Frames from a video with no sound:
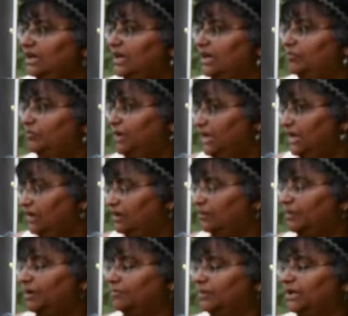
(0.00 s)
and being in
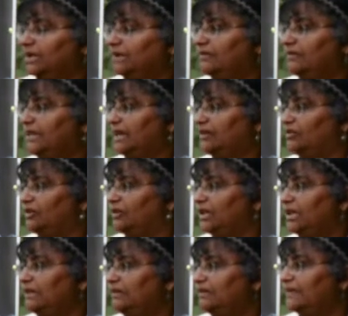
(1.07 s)
the public sector,
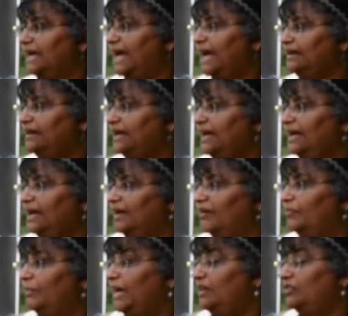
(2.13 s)
is that
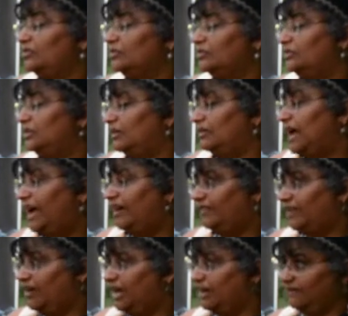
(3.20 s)
many schools don't
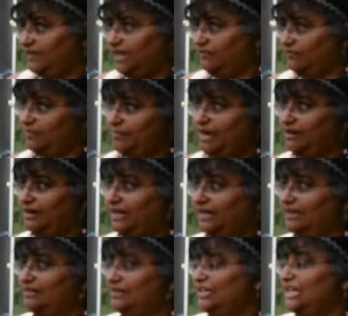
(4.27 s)
have a lot of Native
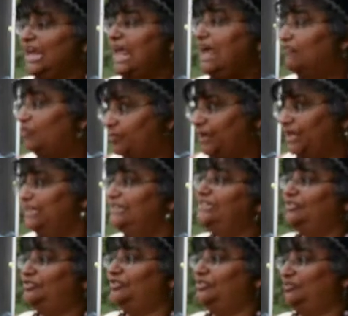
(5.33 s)
Americans, and yet everybody
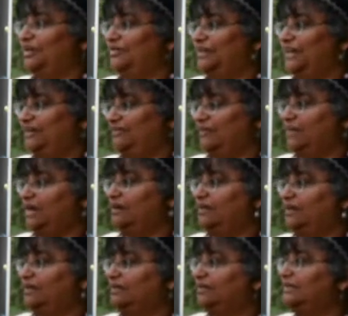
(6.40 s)
teaches about Native
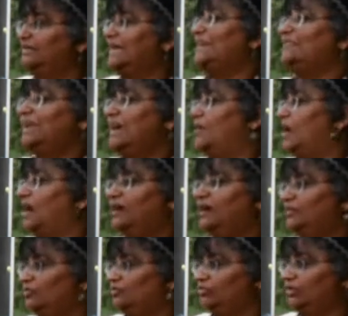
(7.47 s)
Americans, because that's how our
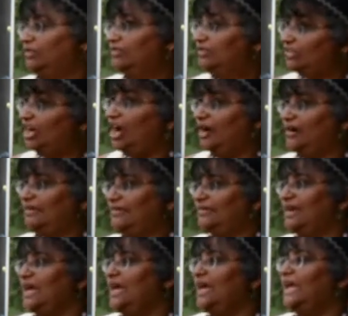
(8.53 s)
history starts
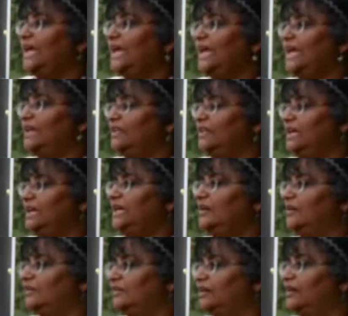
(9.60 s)
in the
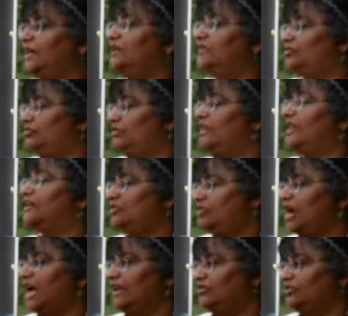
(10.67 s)
history that's
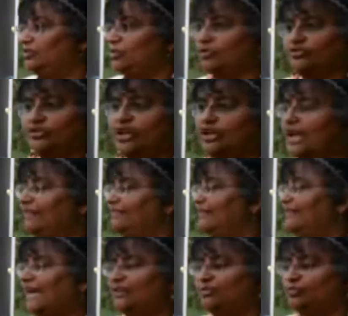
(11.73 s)
taught in schools. Not
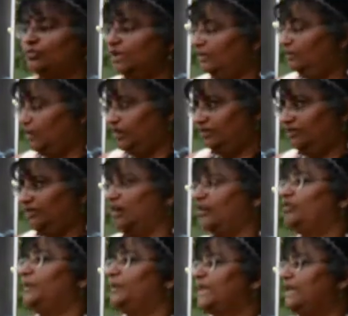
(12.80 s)
that that's really where it
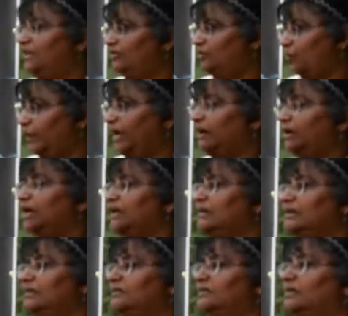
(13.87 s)
starts, but that is where it
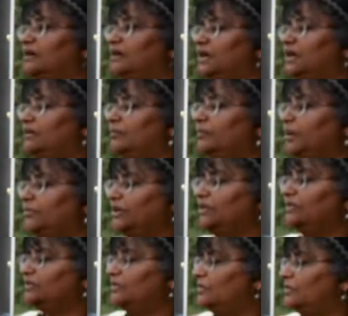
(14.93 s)
does start, in the public
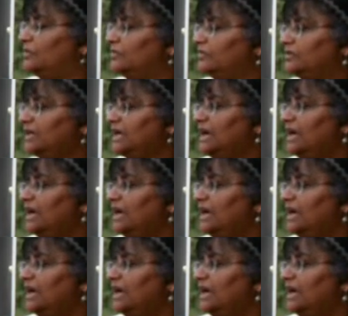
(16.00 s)
schools.